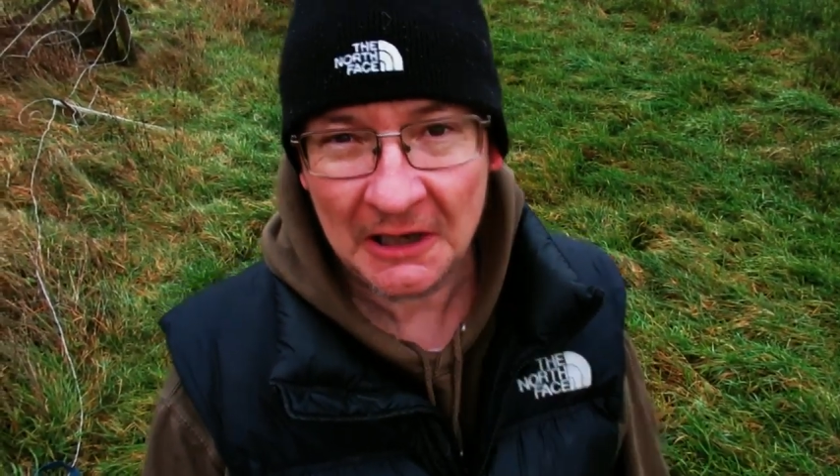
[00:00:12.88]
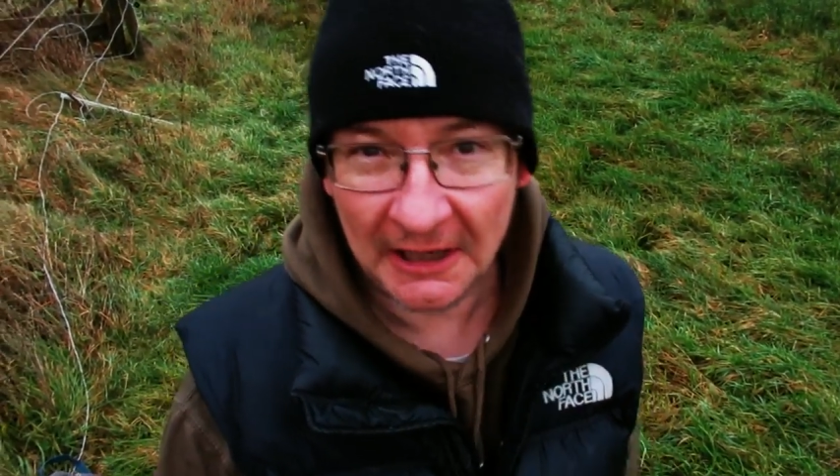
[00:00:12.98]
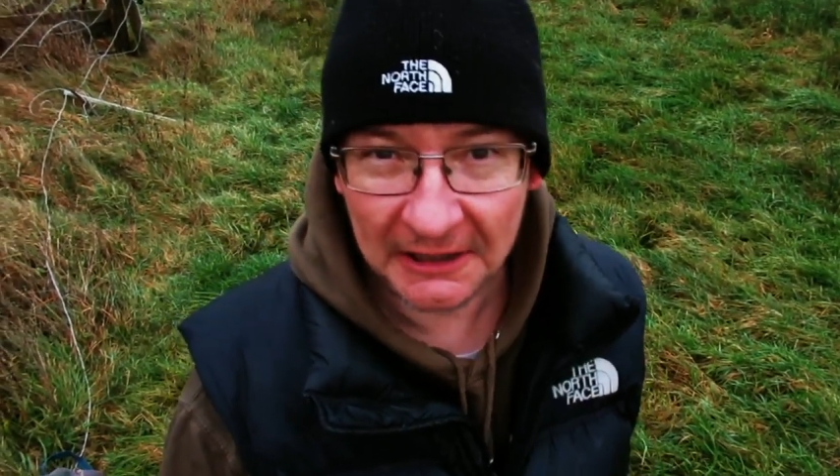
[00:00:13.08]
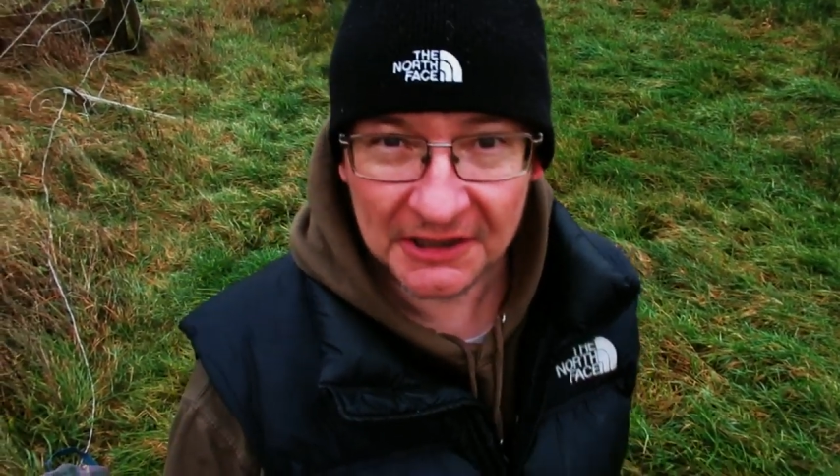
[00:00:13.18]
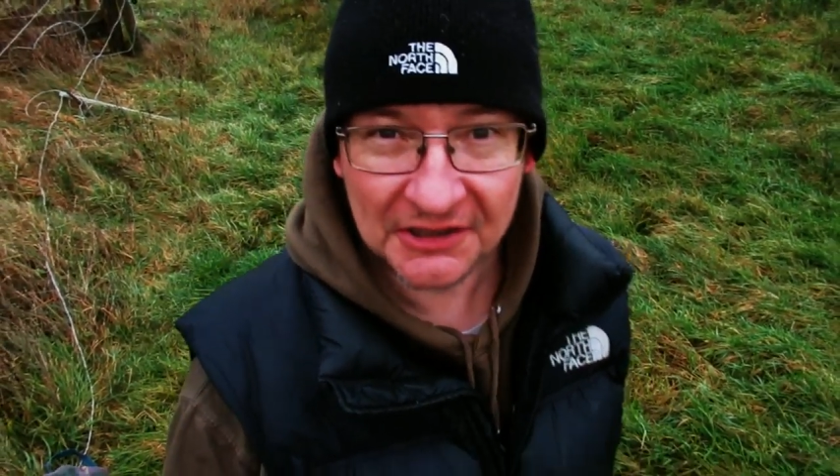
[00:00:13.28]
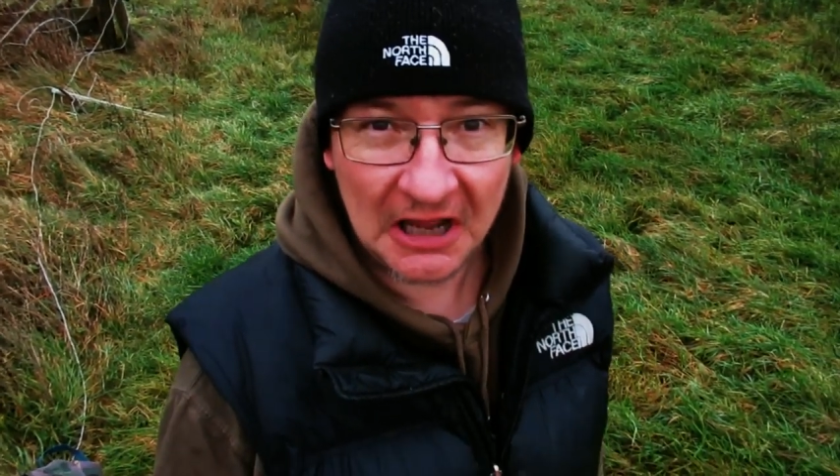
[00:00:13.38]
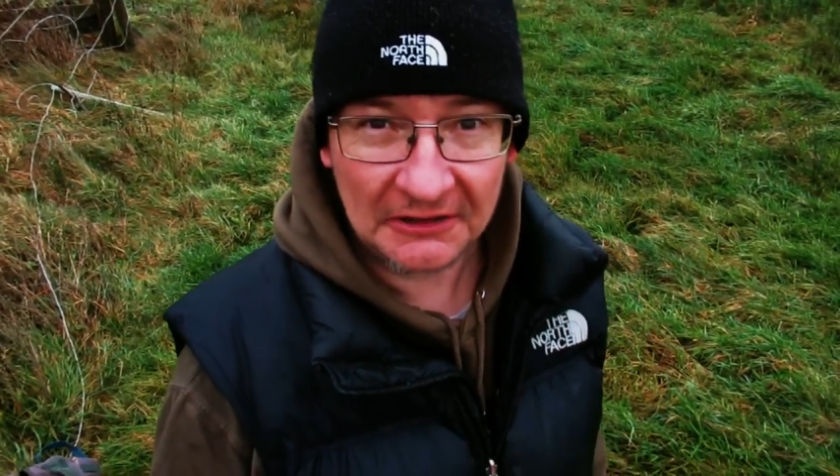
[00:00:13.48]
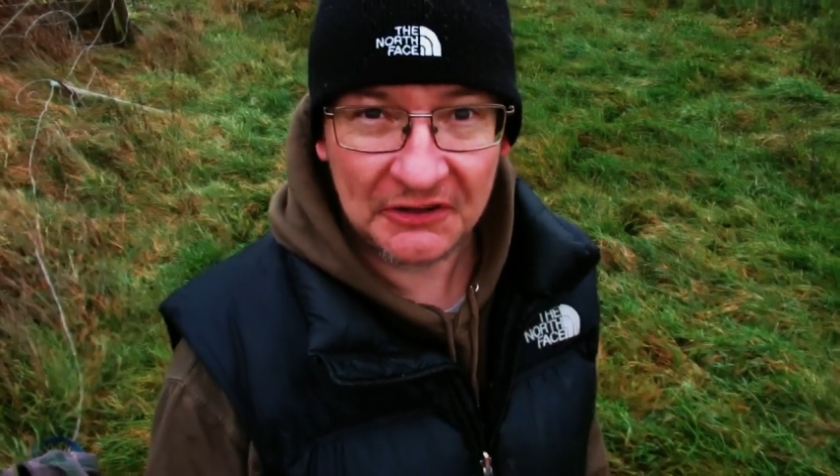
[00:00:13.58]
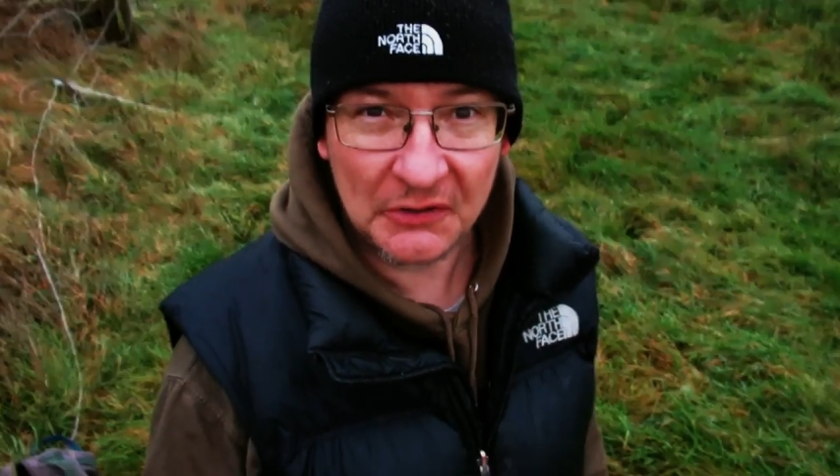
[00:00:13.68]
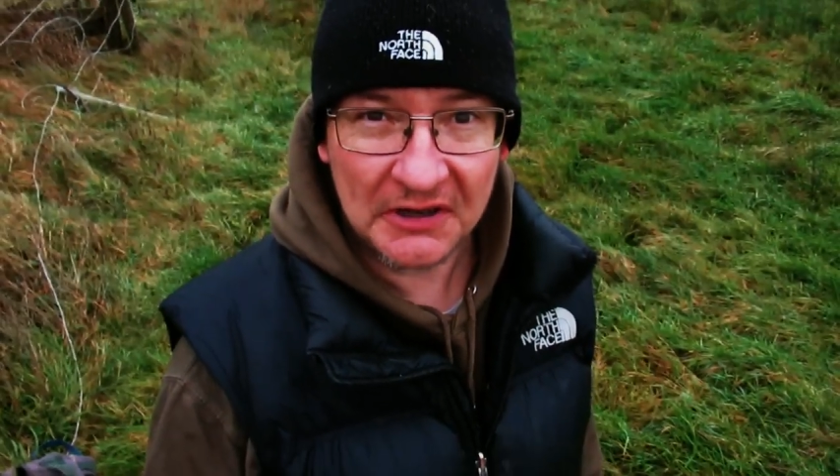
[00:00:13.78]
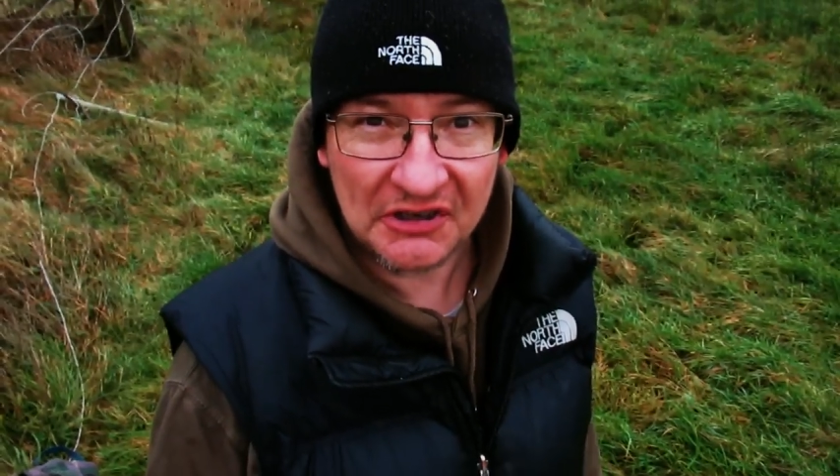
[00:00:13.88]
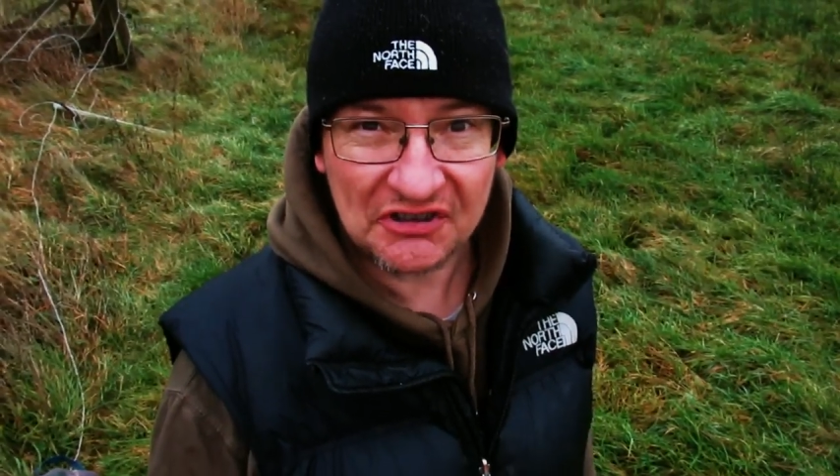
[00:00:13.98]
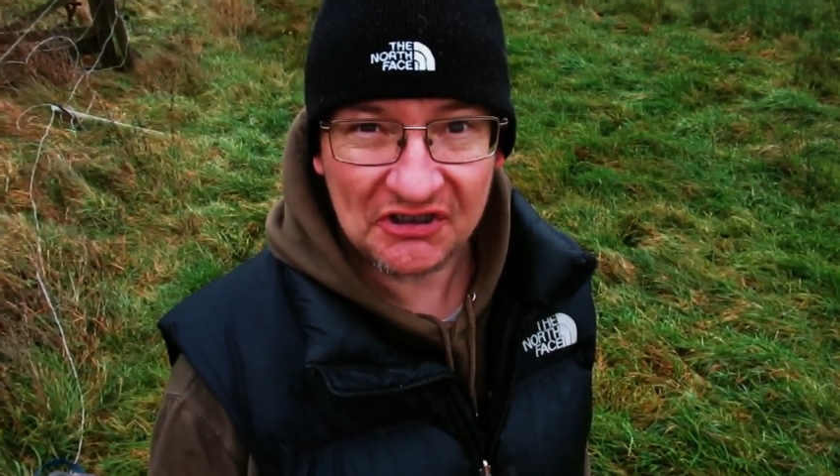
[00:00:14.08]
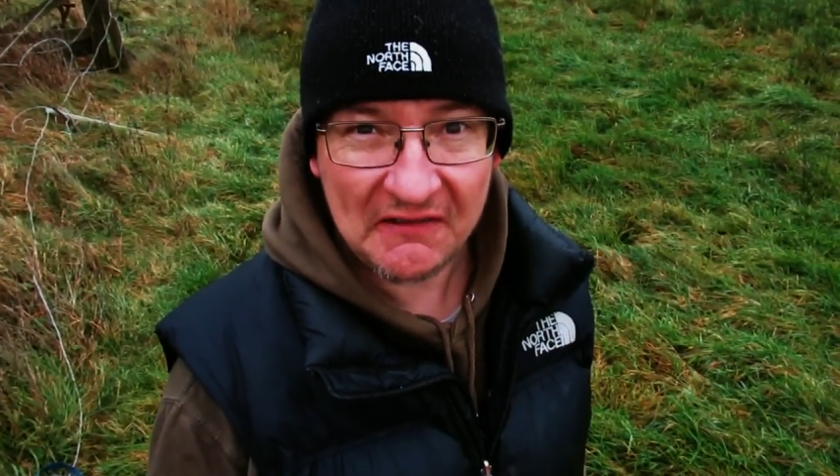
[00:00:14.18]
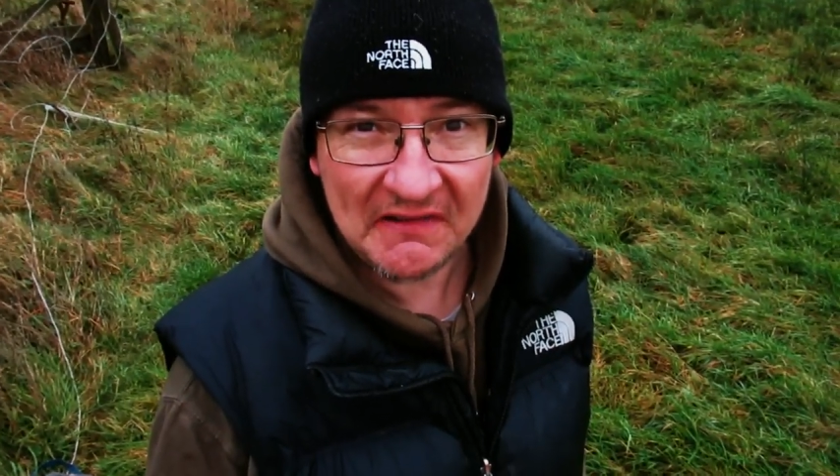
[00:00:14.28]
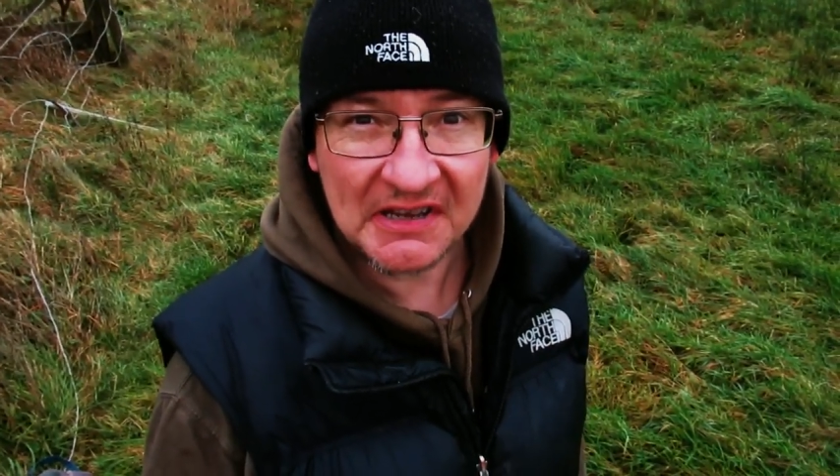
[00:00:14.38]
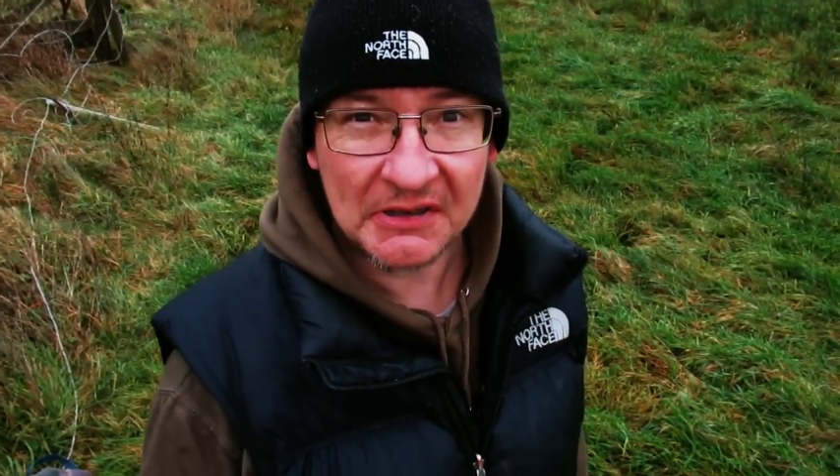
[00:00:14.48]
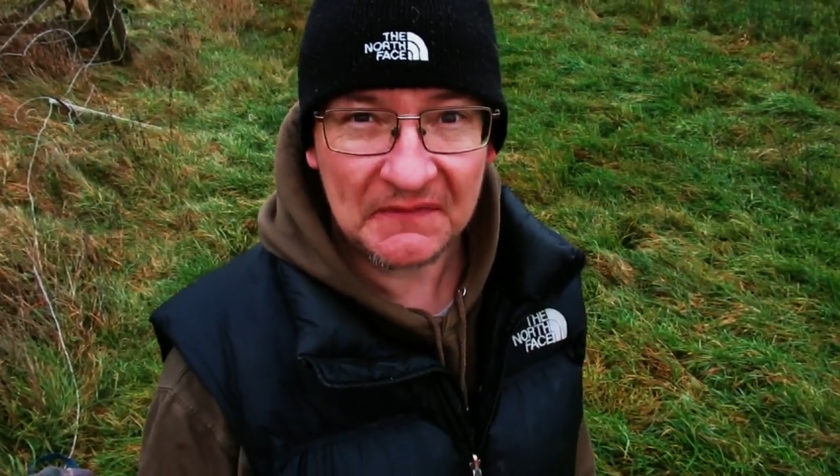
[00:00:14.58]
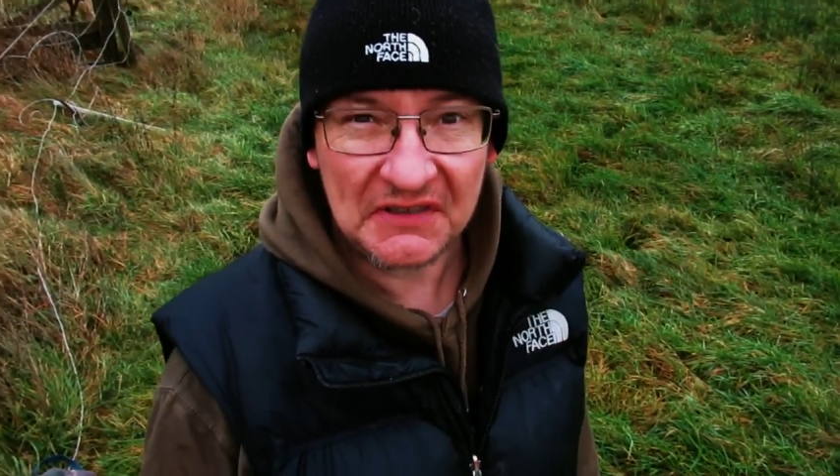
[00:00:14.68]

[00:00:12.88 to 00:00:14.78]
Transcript: I'm going to start doing a series of